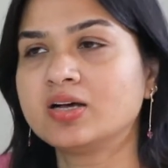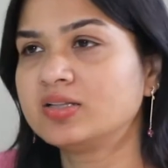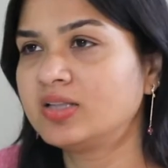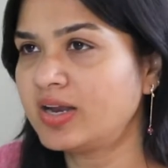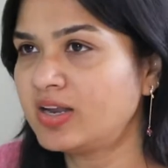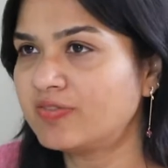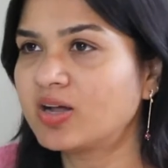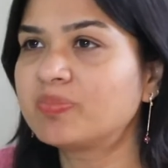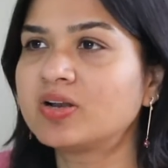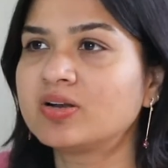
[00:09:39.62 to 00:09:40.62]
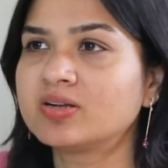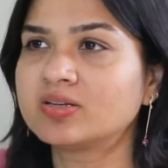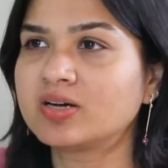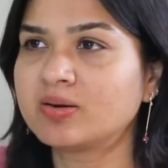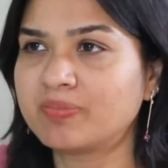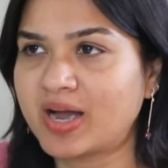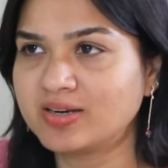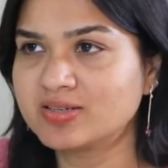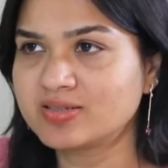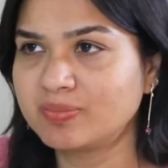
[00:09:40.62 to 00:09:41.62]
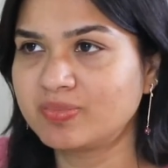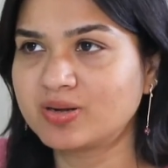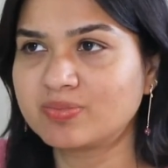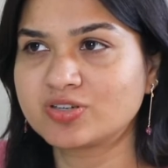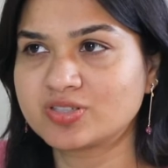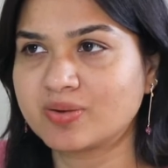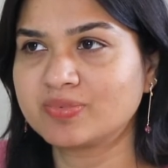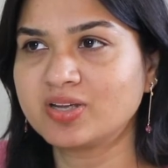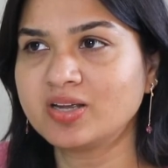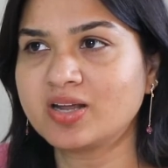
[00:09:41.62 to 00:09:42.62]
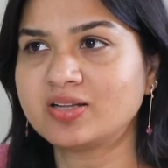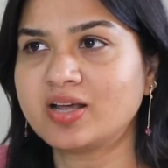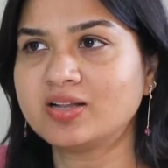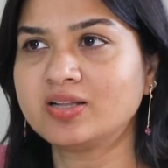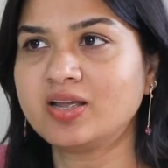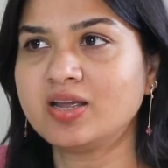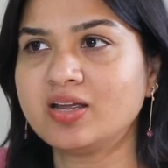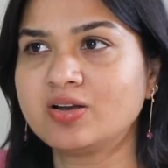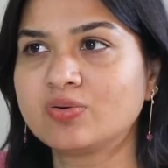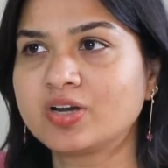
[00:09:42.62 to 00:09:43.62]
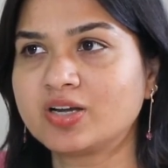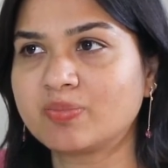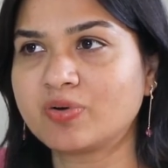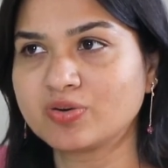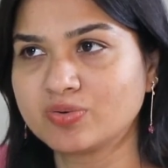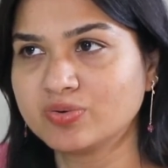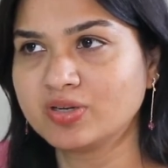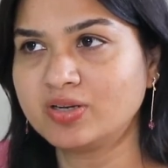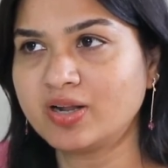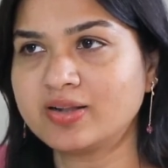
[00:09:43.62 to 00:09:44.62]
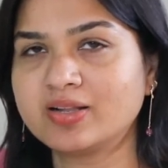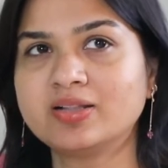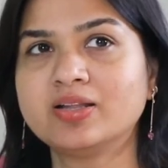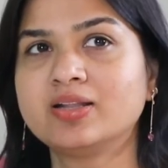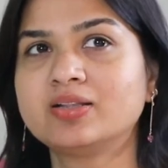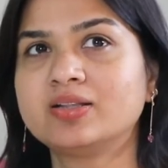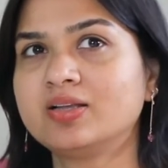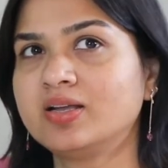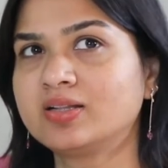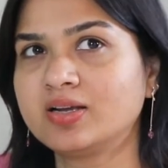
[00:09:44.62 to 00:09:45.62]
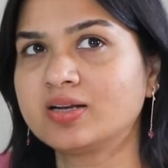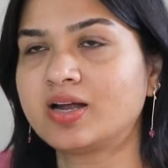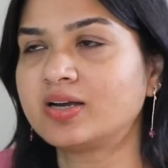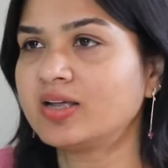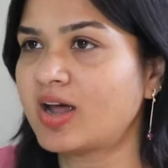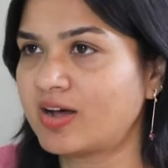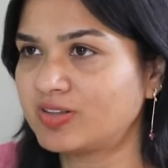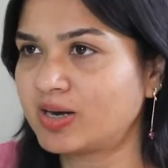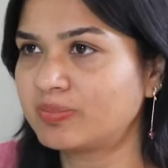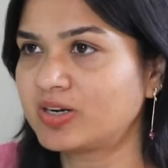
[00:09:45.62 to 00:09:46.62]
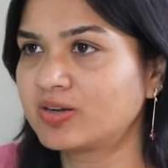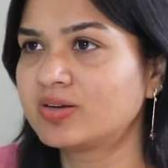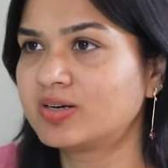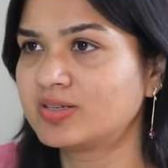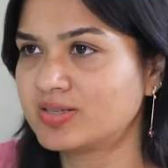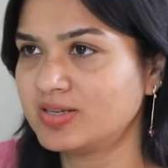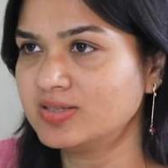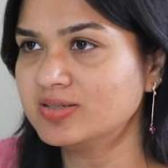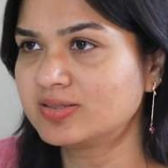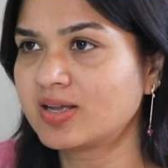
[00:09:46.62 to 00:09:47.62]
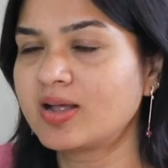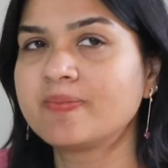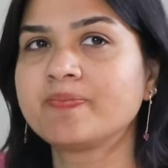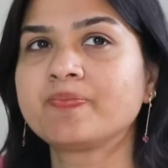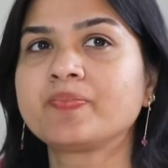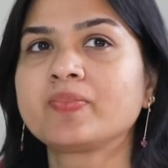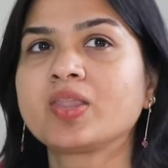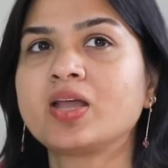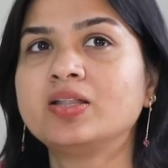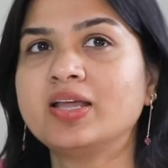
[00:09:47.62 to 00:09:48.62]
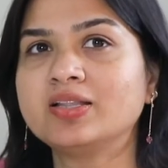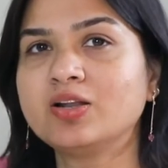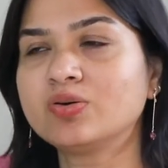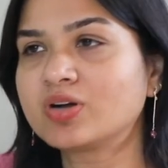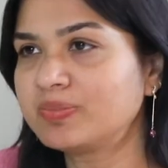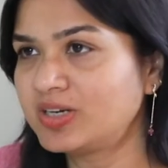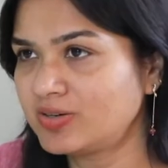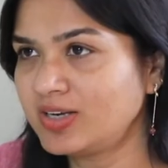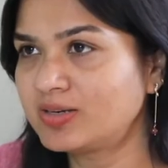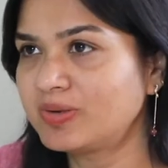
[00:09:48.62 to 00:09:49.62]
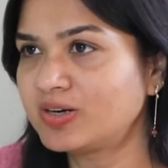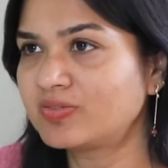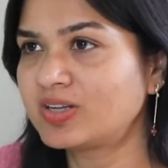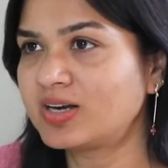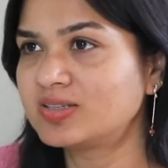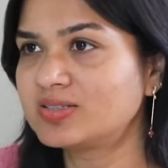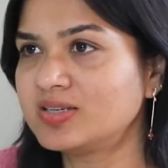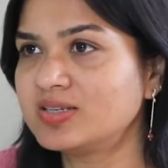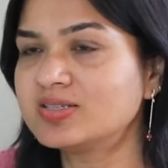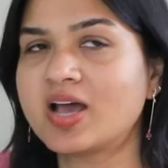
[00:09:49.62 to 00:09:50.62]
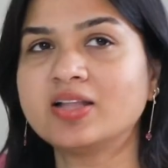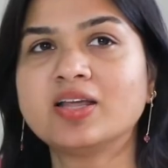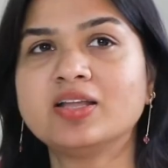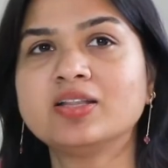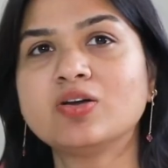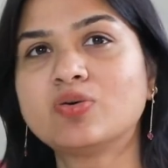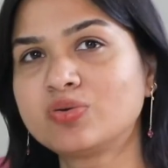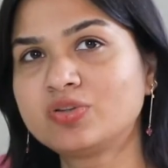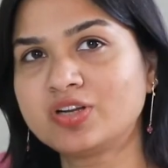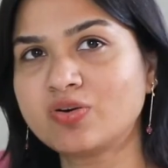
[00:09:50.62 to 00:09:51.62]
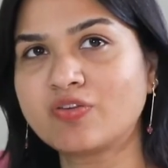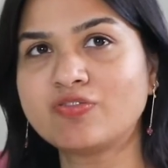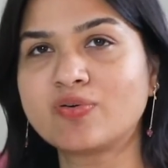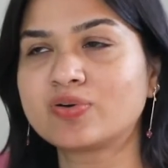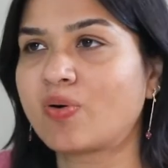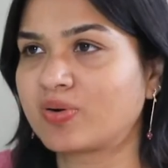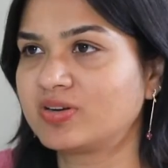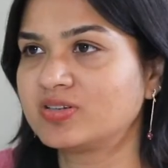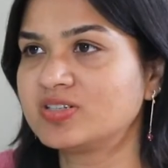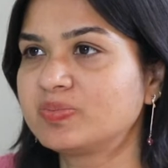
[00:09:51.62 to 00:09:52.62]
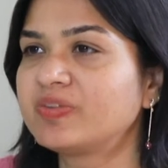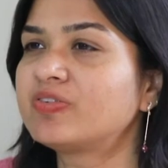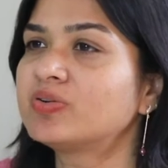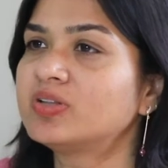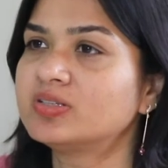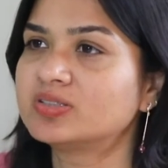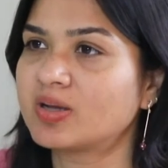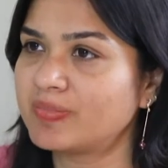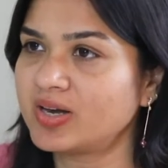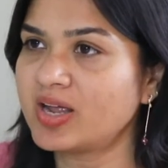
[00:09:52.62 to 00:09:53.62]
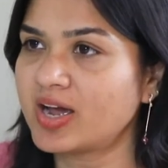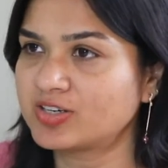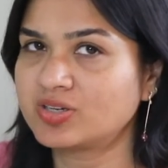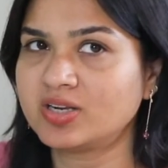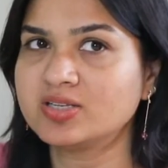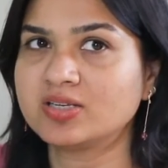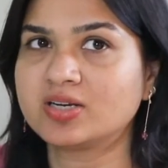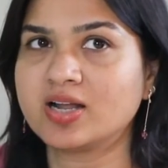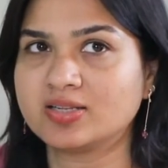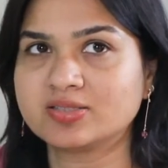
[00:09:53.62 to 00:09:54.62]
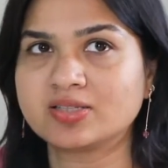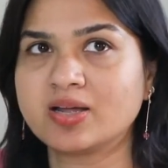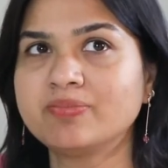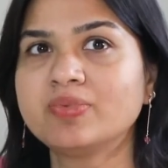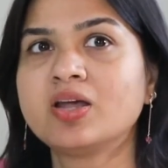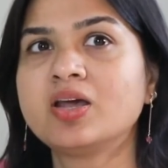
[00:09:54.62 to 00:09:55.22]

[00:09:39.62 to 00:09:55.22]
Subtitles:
they develop a minor symptom or something, and then they look it up on Google, and then they think that they have that particular disease. Then they look up the treatment of that disease, and then they go to 3 or 4 doctors before somebody actually tells them